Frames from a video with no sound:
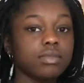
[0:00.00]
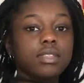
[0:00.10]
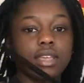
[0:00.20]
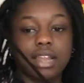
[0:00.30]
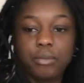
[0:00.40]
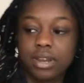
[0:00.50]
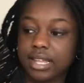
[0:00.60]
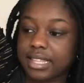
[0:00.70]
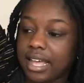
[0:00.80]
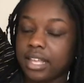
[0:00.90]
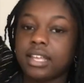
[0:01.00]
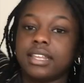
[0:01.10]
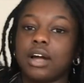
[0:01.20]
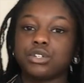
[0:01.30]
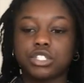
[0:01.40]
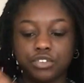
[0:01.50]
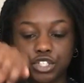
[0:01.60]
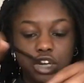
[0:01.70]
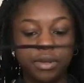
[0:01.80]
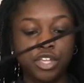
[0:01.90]
And I went like that. Now just for
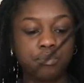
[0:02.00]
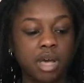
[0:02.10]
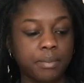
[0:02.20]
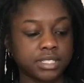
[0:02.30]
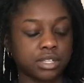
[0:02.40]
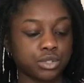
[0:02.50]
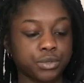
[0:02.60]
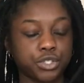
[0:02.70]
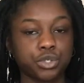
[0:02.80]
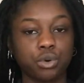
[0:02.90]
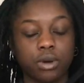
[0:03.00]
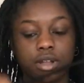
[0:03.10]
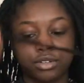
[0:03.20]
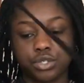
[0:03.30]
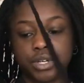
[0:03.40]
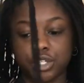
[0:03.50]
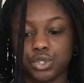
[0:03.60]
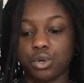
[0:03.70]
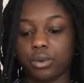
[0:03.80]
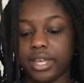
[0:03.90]
showing you purposes, I'll do it a
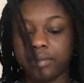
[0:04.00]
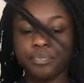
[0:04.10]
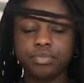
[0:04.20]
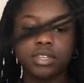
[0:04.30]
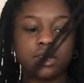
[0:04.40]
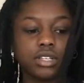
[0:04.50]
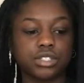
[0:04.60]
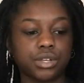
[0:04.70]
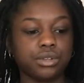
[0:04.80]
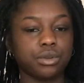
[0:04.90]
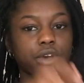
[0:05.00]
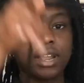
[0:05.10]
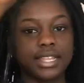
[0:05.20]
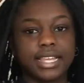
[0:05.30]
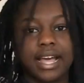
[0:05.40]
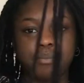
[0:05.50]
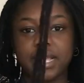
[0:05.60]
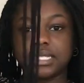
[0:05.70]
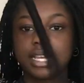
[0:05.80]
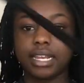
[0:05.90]
short way. So you go like that,
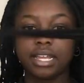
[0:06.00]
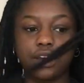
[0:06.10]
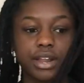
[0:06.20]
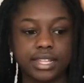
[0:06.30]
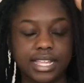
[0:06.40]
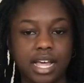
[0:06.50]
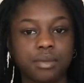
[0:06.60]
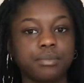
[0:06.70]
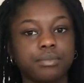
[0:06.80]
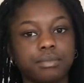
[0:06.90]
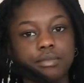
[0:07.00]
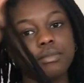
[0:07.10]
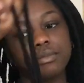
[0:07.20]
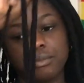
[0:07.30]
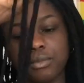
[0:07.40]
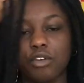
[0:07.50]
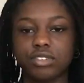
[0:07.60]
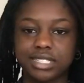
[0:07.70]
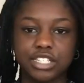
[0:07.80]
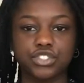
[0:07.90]
basically, go like that.
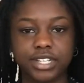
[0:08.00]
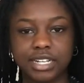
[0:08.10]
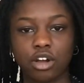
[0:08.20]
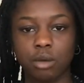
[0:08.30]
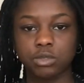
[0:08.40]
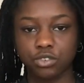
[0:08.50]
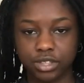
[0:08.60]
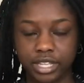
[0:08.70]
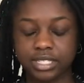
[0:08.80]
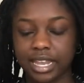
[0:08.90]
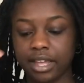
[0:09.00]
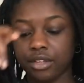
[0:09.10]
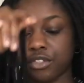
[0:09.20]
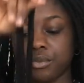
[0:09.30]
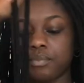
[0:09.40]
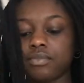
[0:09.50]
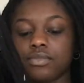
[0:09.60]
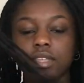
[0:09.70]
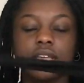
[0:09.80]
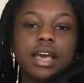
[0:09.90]
Obviously stretch out arms for this length.
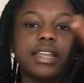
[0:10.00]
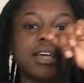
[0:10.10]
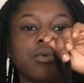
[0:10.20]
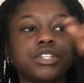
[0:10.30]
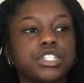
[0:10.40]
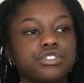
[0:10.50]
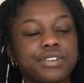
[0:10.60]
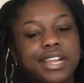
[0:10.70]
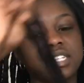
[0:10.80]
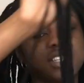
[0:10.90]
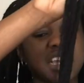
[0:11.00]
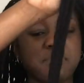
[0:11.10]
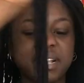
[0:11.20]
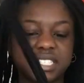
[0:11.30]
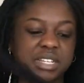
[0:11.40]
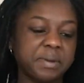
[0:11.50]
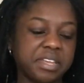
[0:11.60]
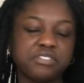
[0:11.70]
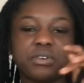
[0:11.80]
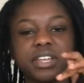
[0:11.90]
And then once you've reached a capacity where you
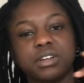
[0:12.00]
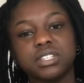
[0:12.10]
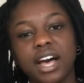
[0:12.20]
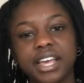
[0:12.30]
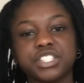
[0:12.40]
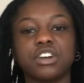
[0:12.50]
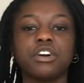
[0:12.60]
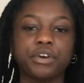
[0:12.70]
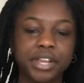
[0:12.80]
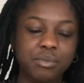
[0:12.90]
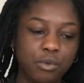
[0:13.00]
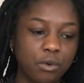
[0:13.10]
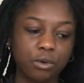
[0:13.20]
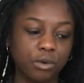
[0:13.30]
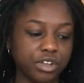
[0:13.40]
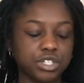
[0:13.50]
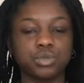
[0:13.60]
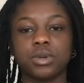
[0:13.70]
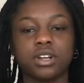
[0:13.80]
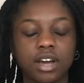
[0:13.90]
feel like you're tired, you can't go anymore, or you just
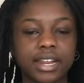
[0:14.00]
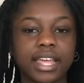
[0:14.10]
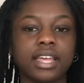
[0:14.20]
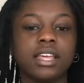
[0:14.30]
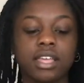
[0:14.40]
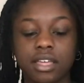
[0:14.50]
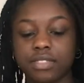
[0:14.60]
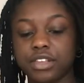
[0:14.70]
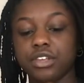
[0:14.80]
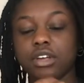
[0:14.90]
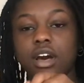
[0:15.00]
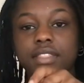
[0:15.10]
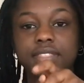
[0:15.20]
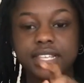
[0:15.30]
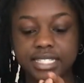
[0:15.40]
want to cut it, then you cut this